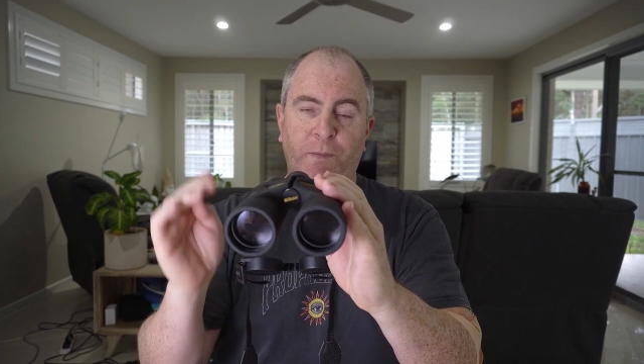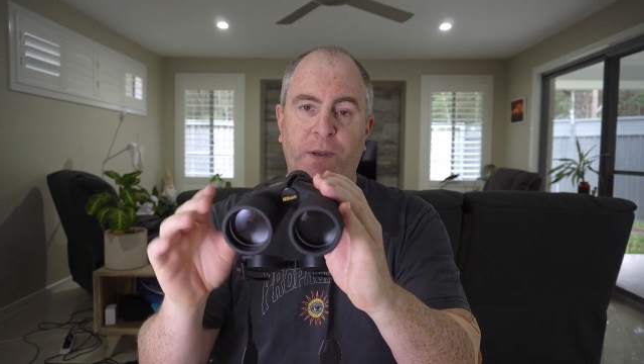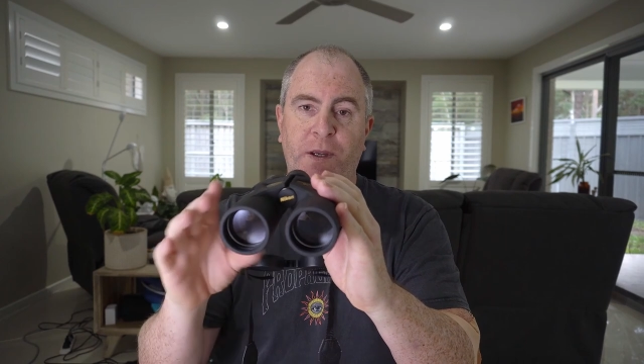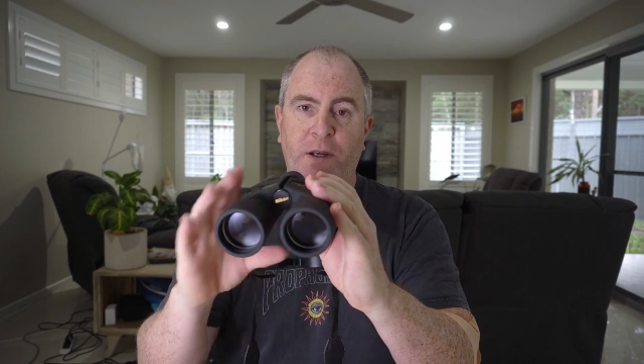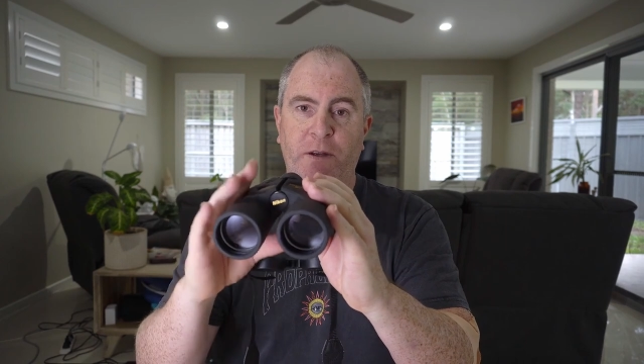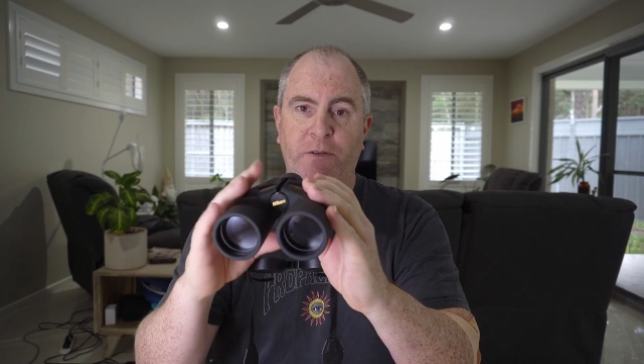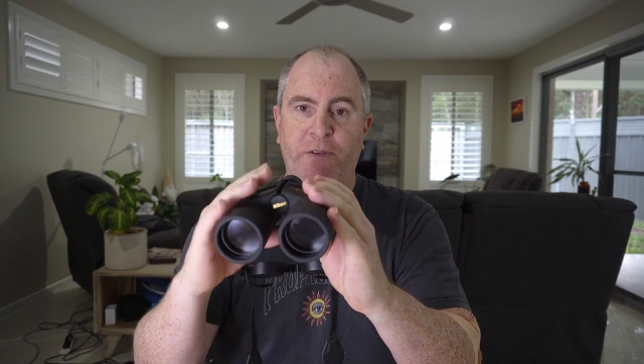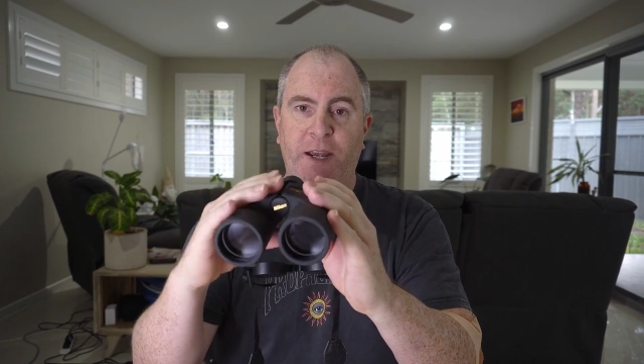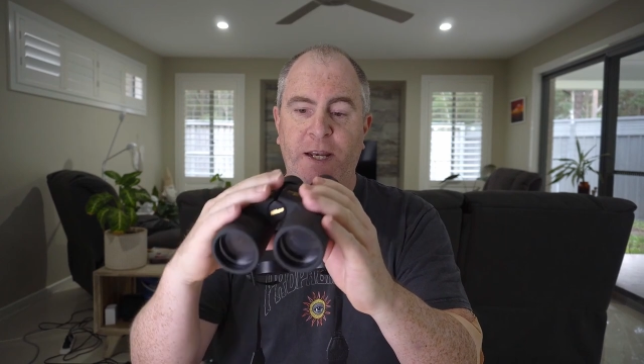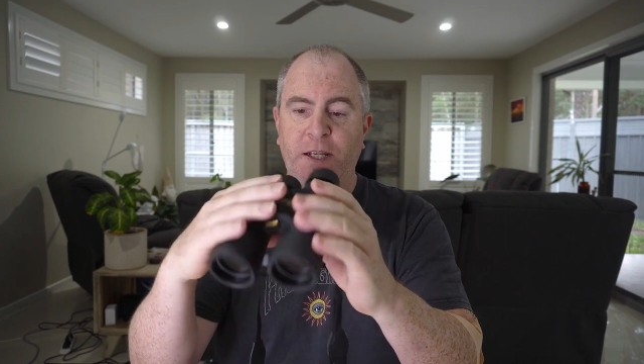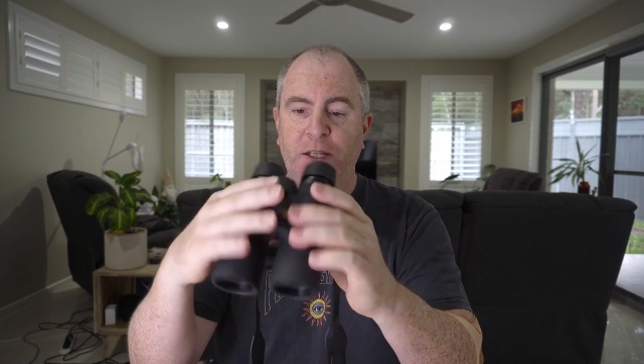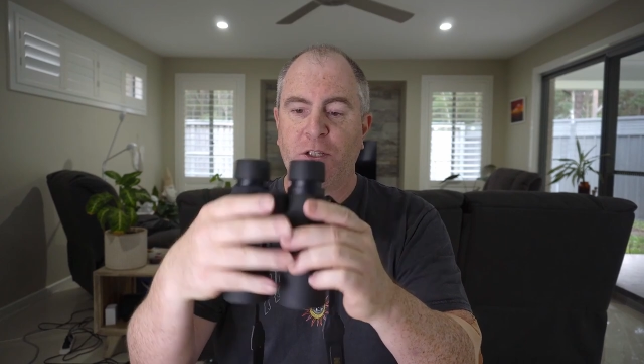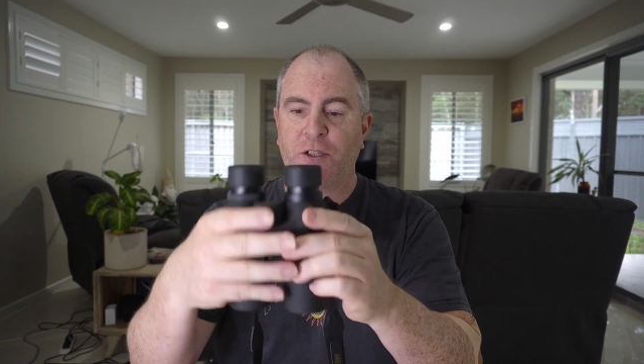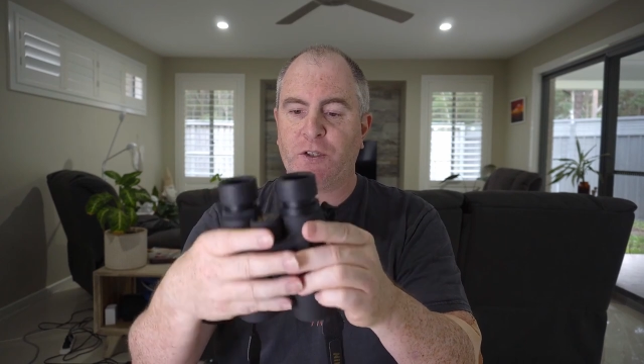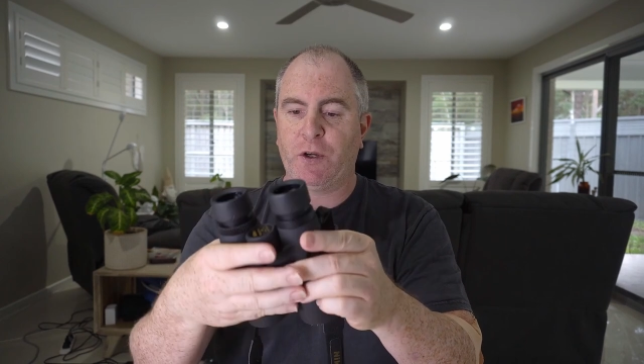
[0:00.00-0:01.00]
be an
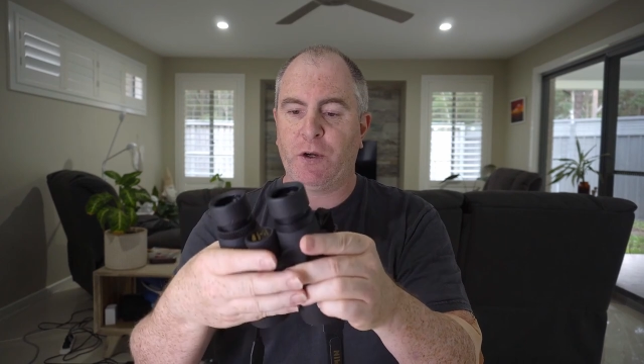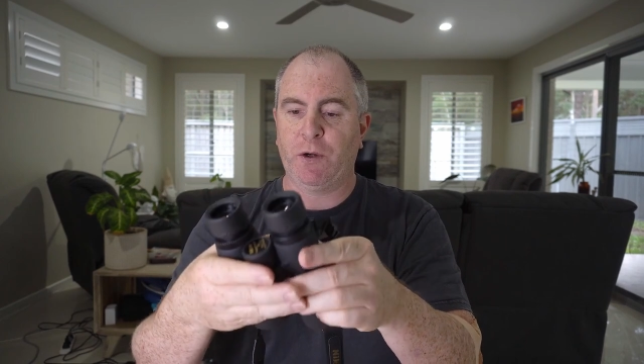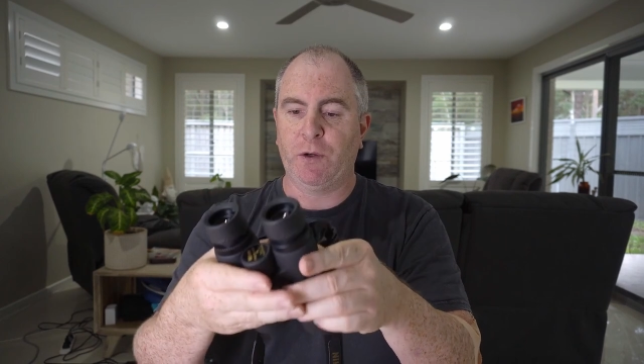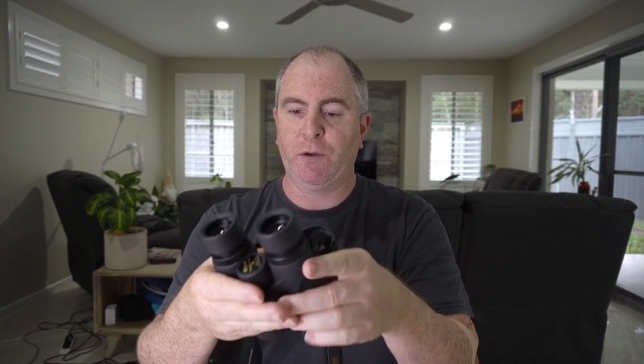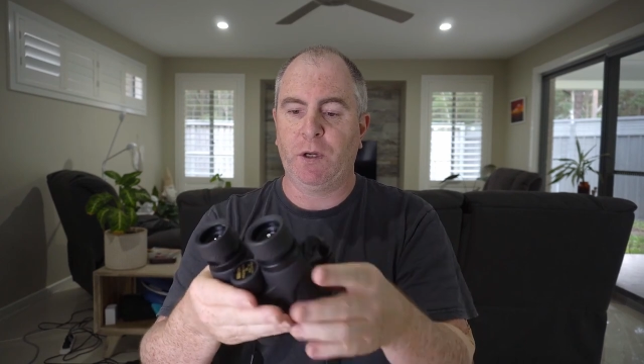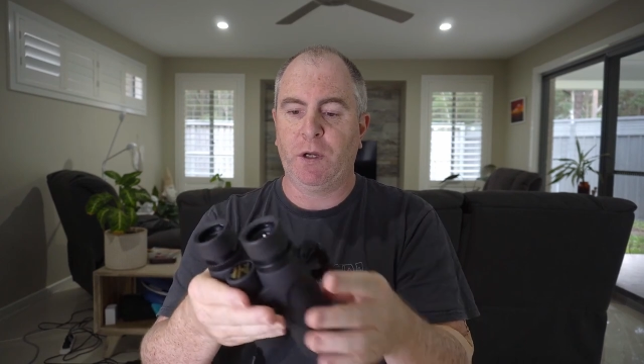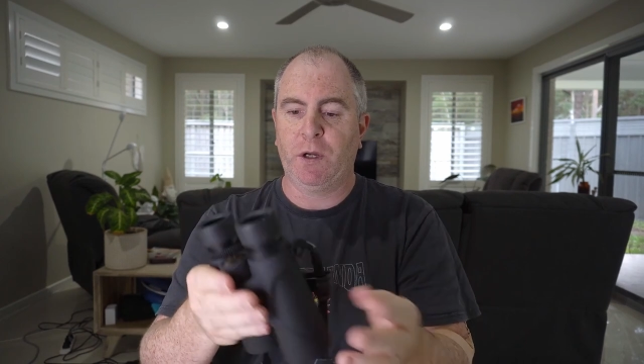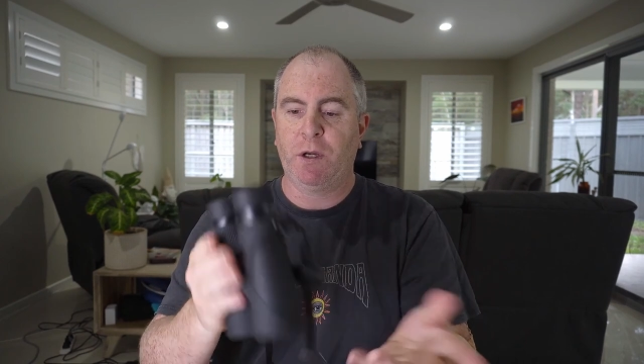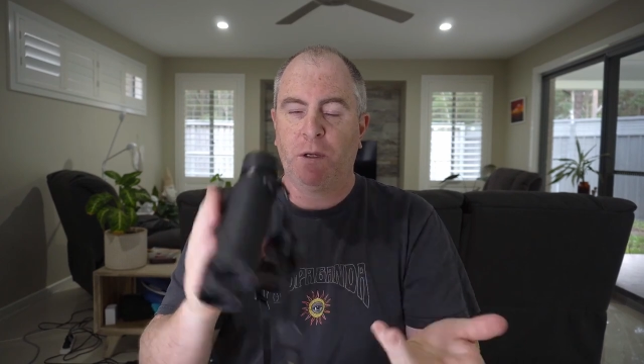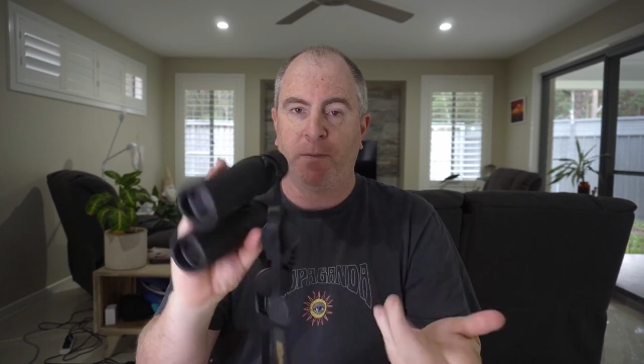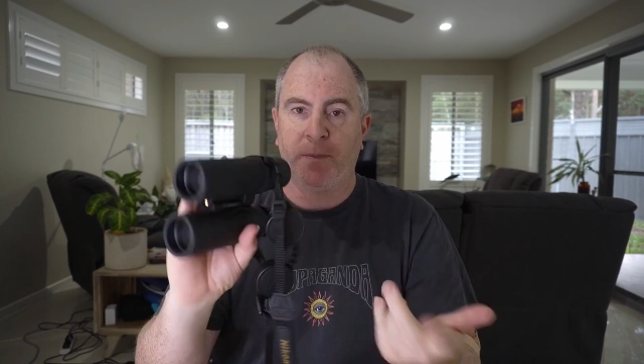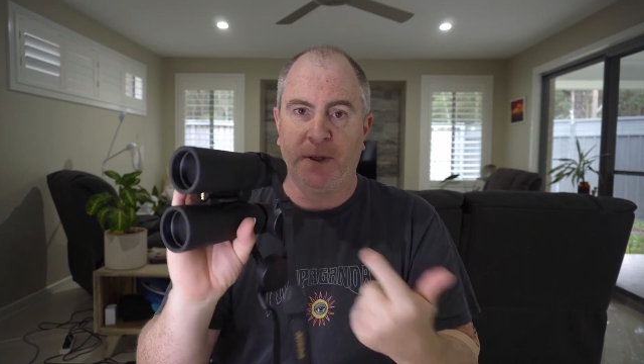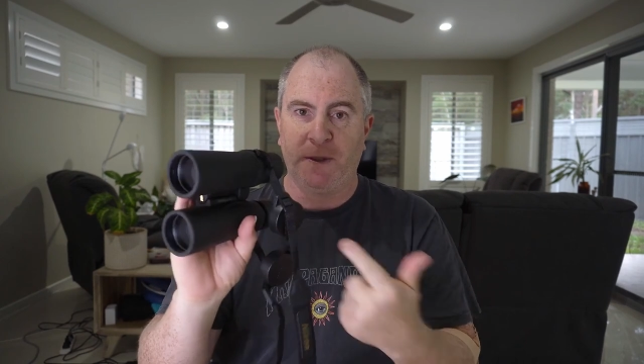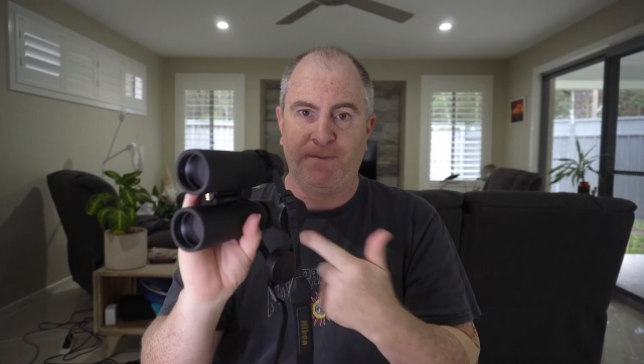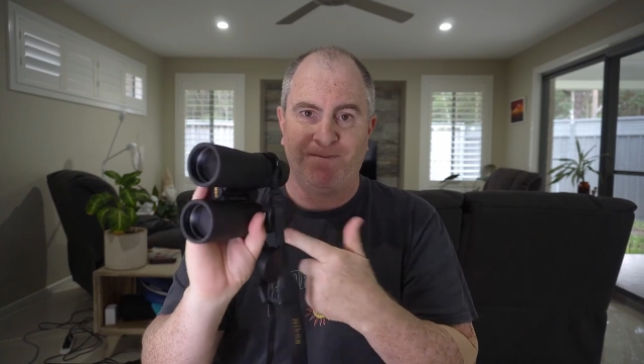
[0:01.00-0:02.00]
advantage. So,
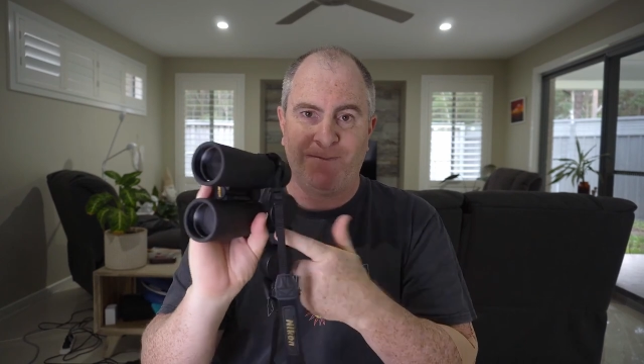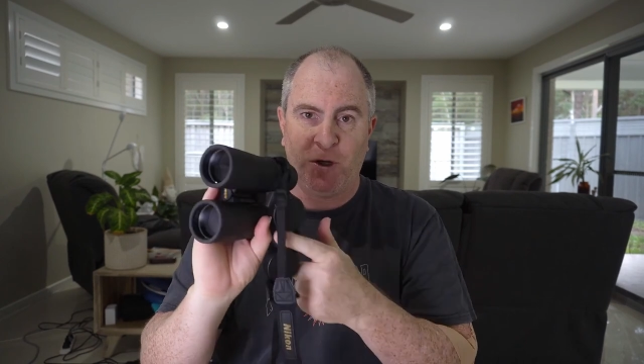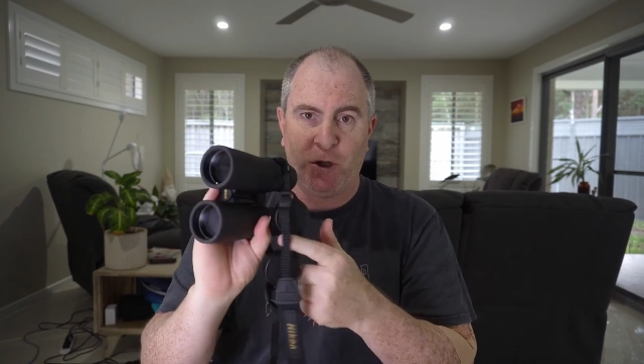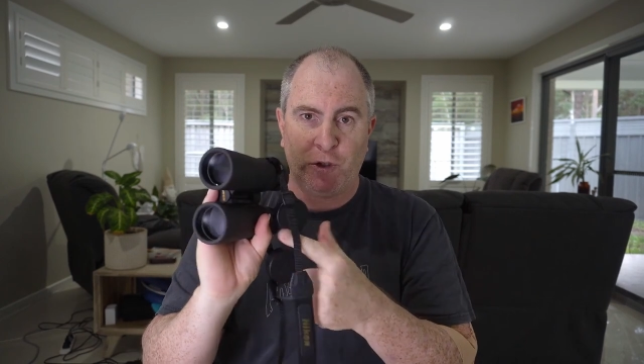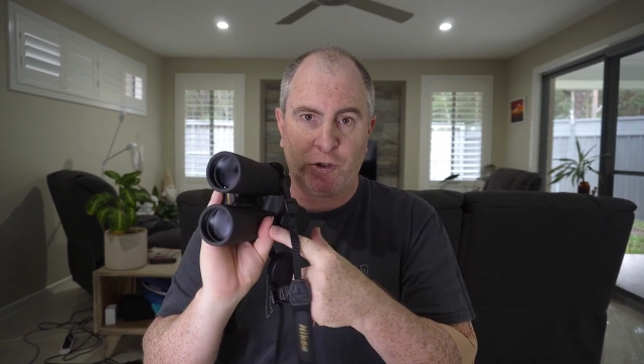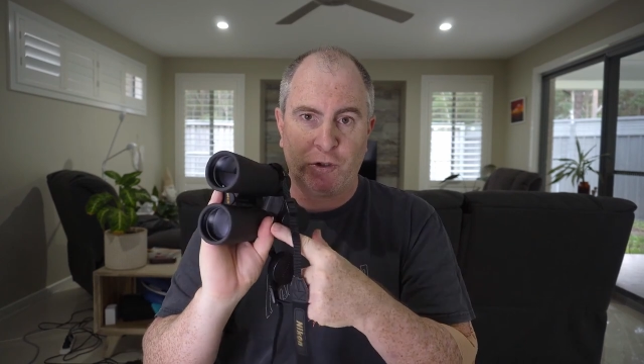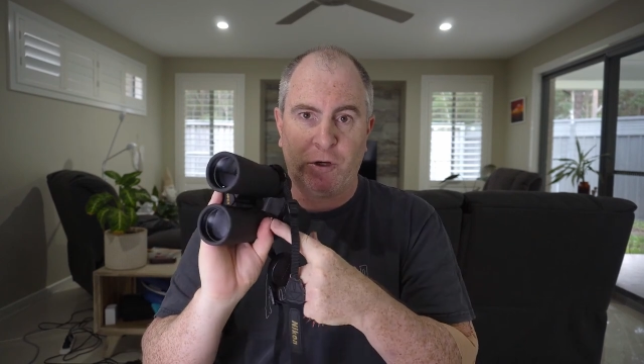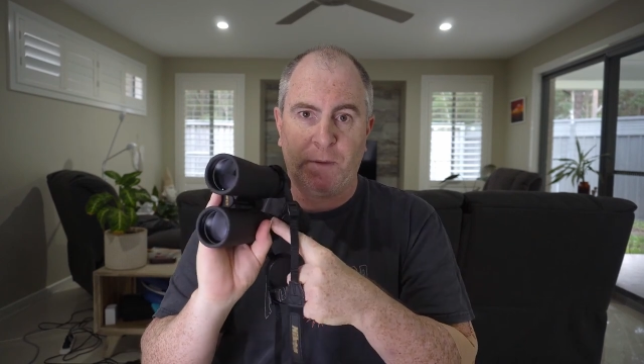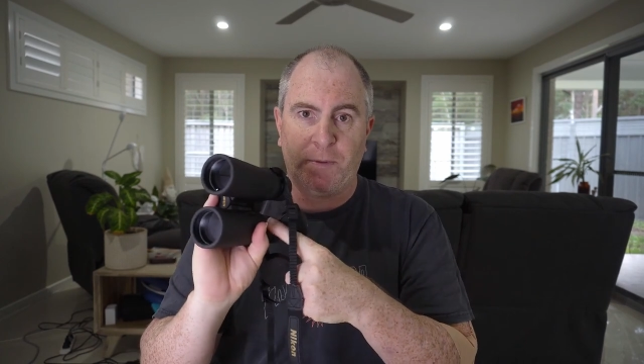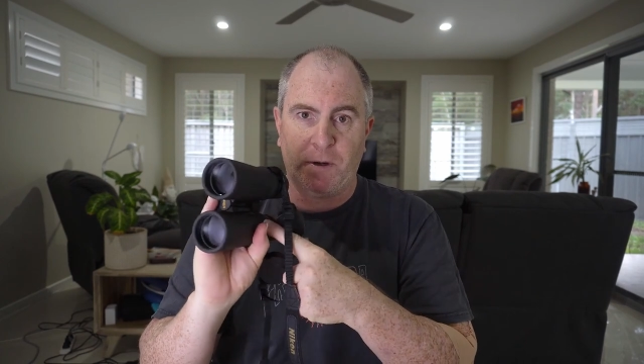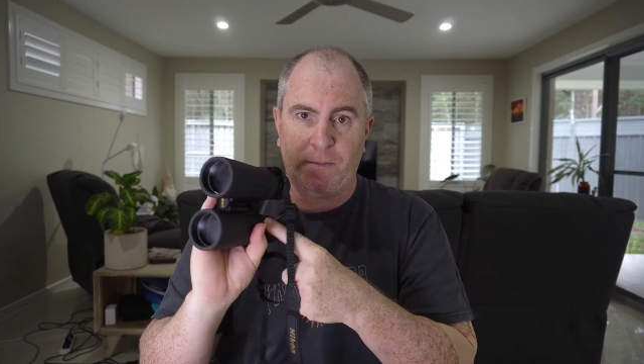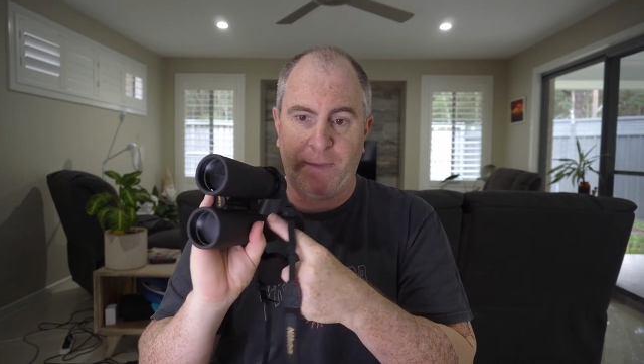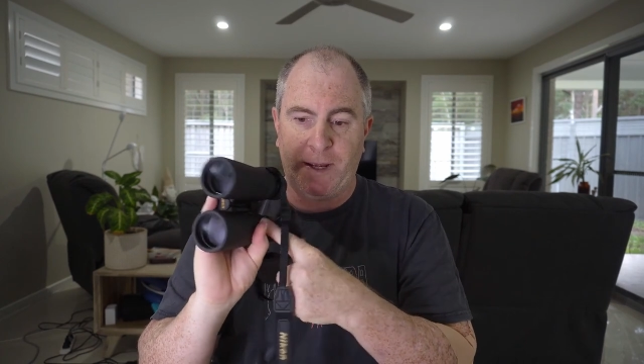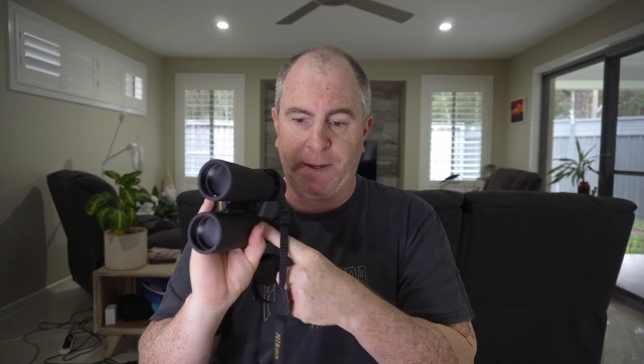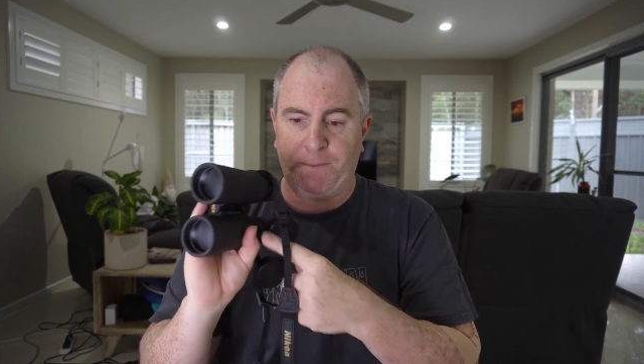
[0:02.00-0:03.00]
but no
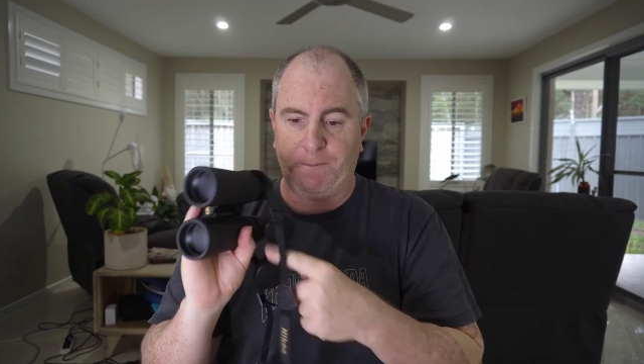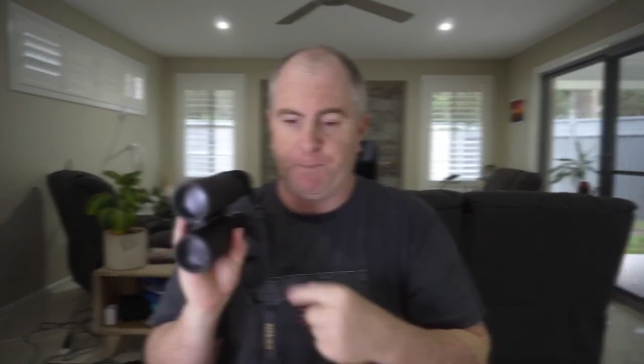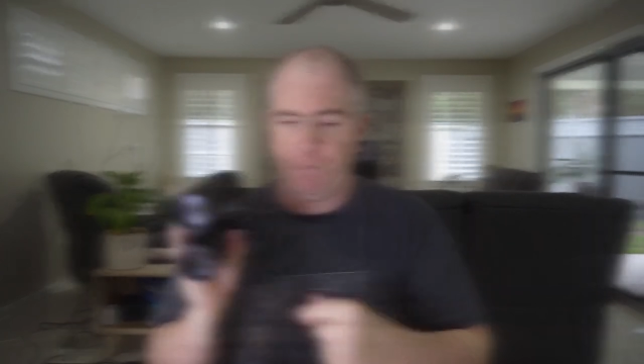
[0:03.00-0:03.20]
tripod mount.